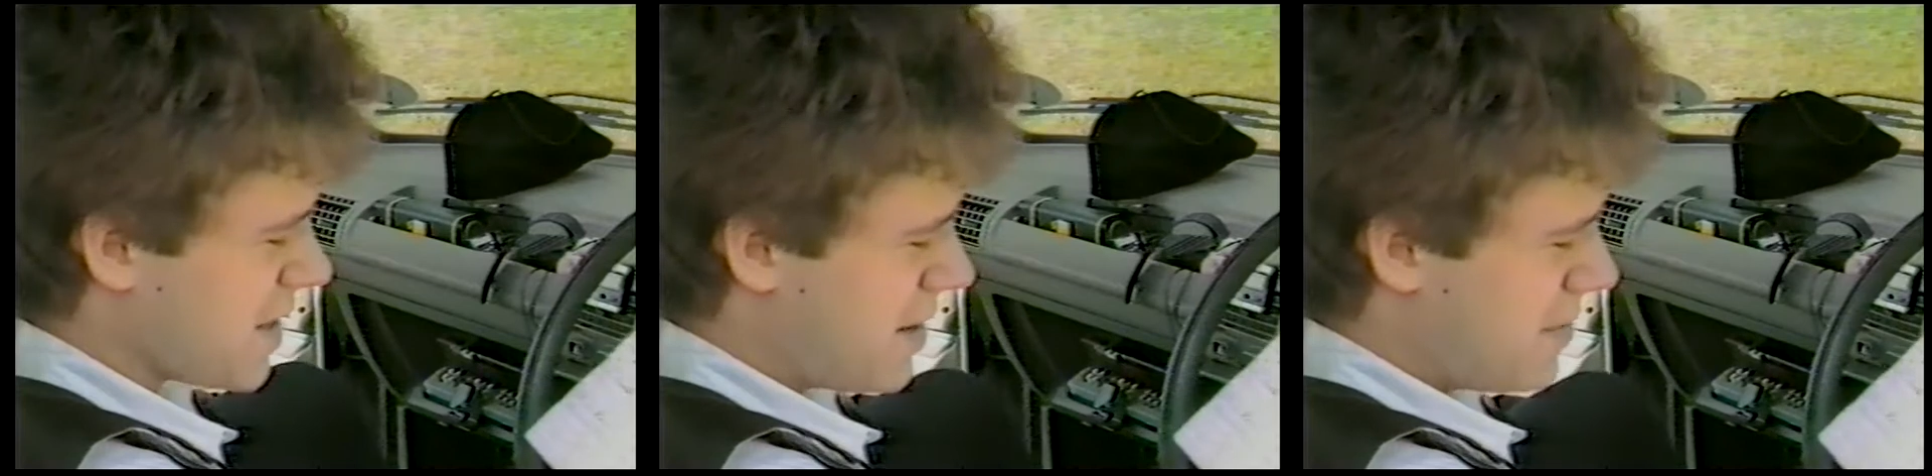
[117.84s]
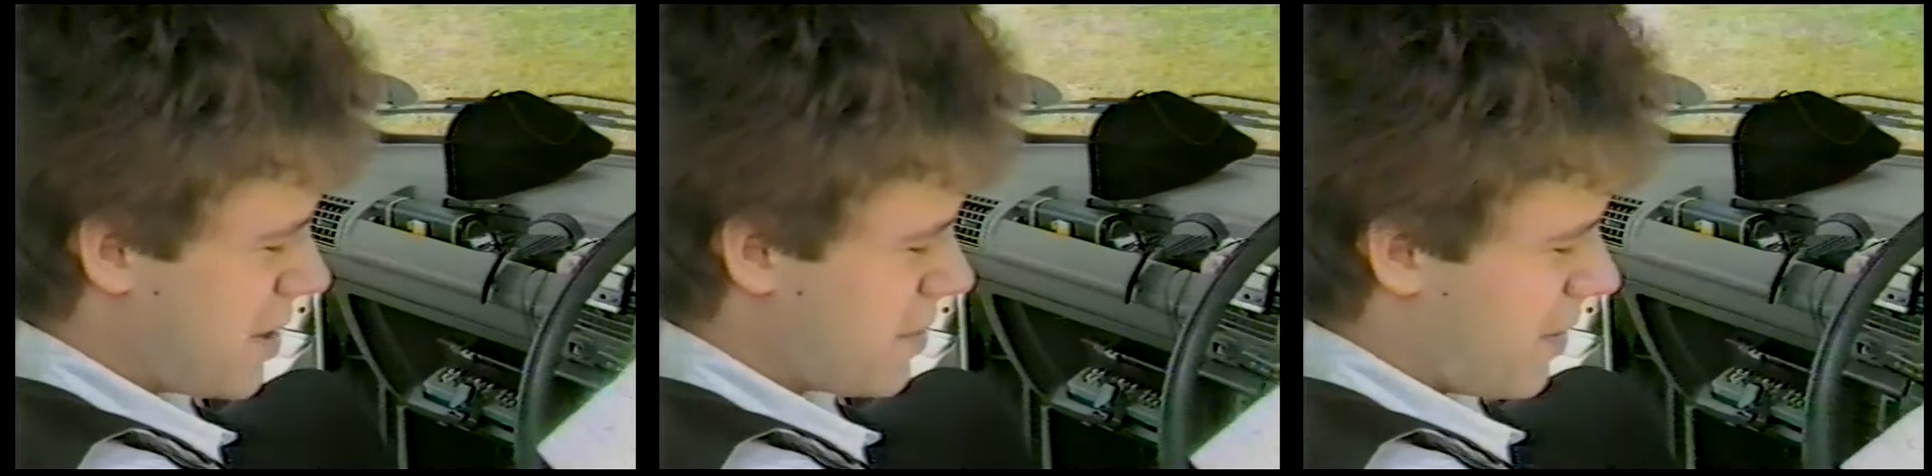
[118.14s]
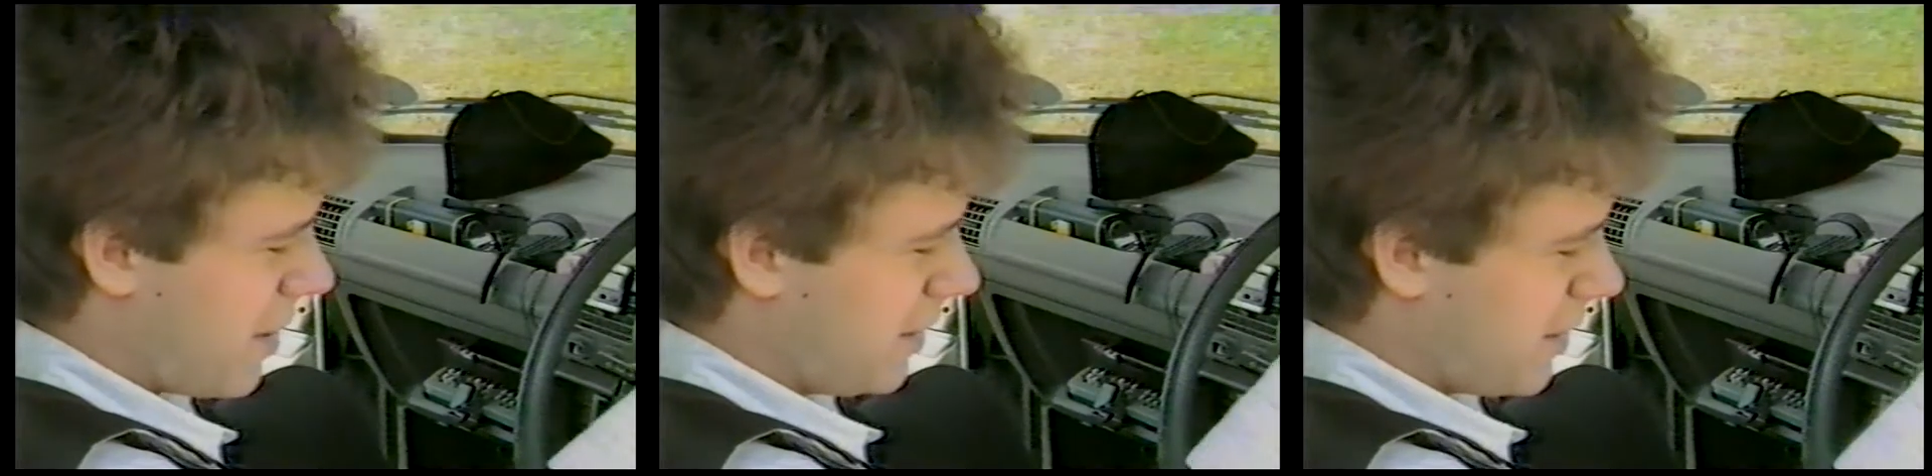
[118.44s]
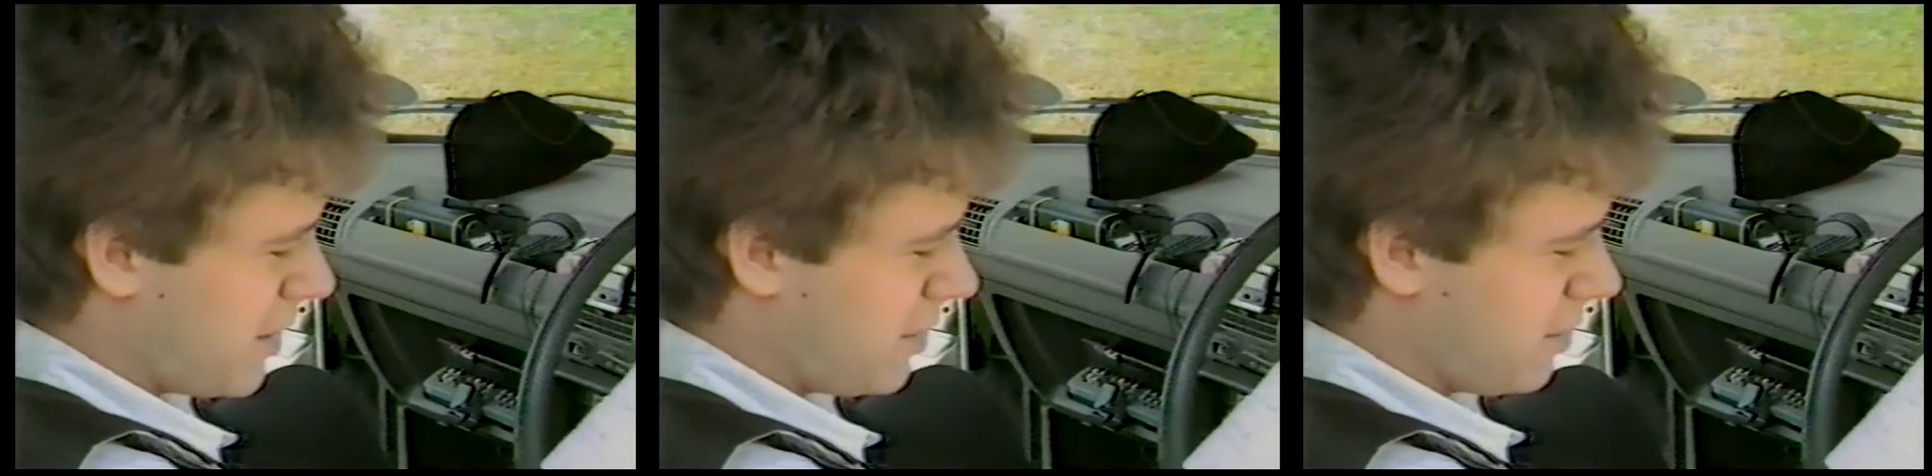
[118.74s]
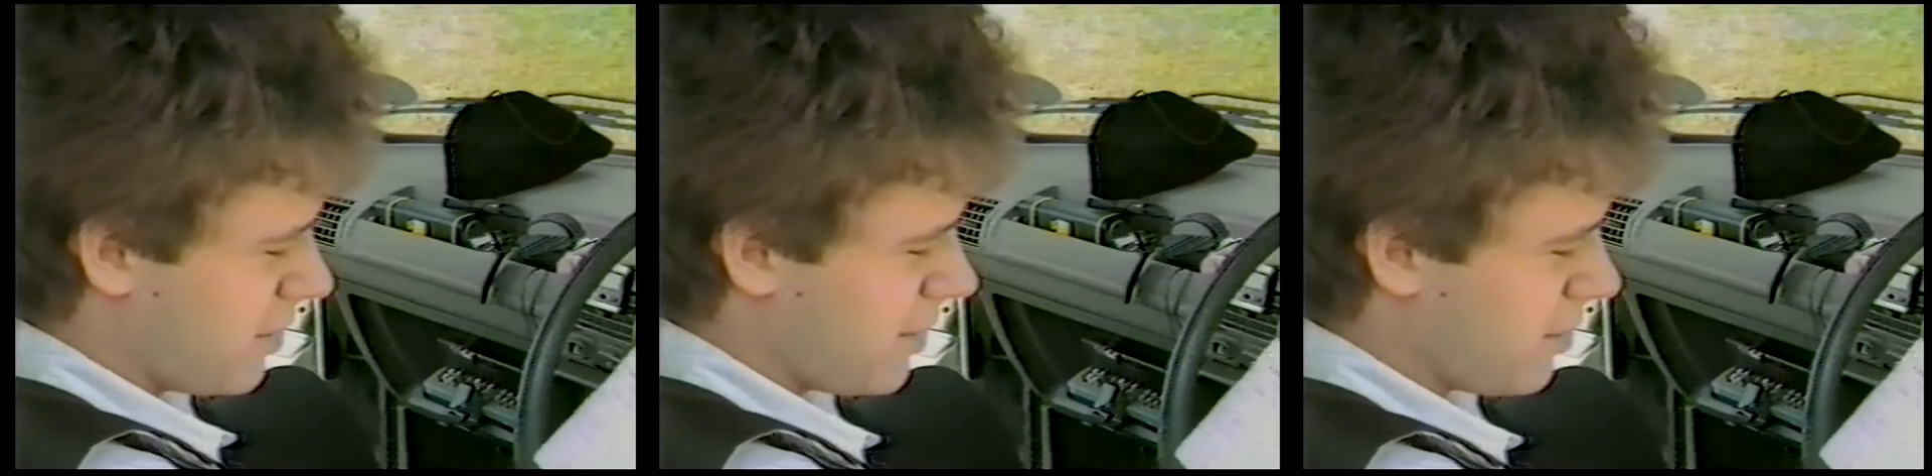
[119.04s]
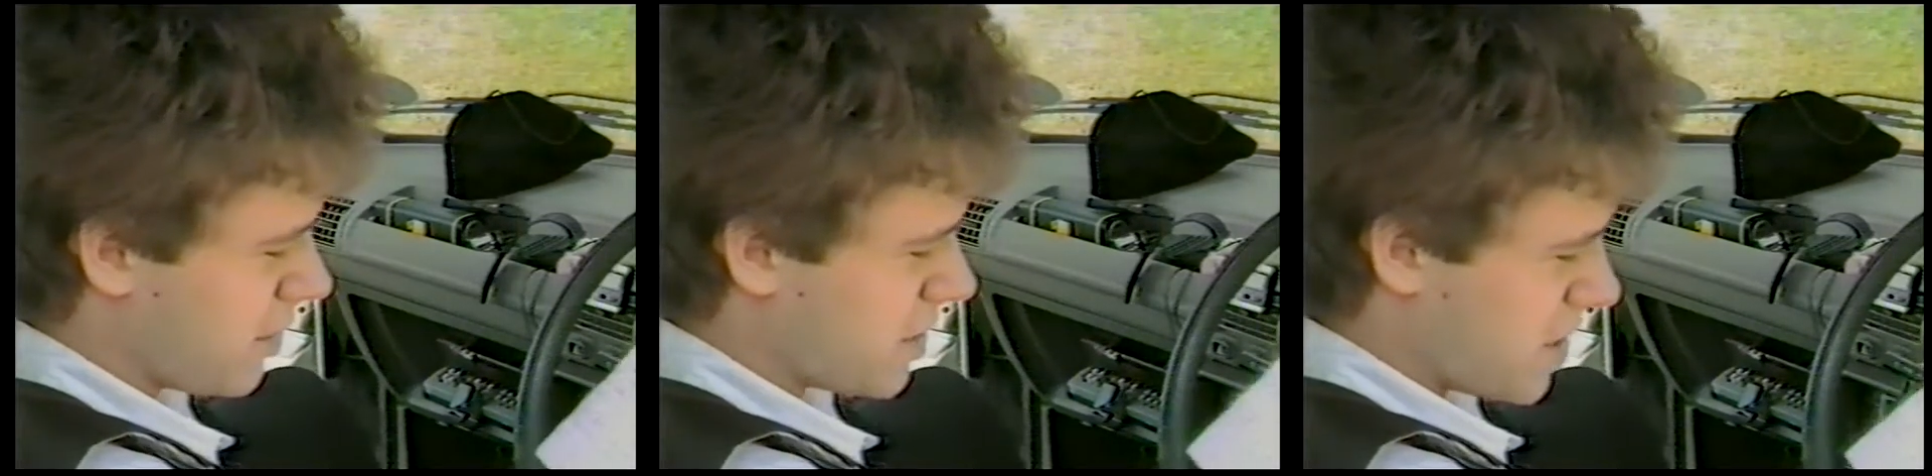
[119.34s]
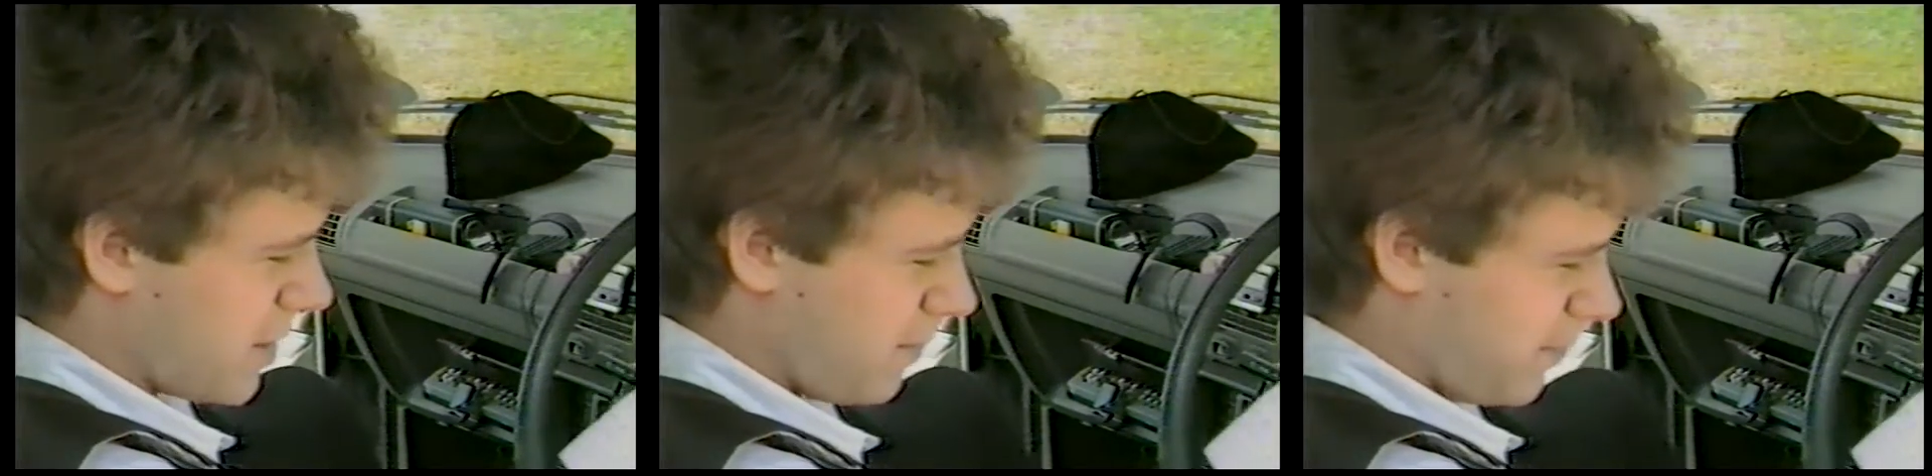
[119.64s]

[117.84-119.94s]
A Mobile in North Yorkshire,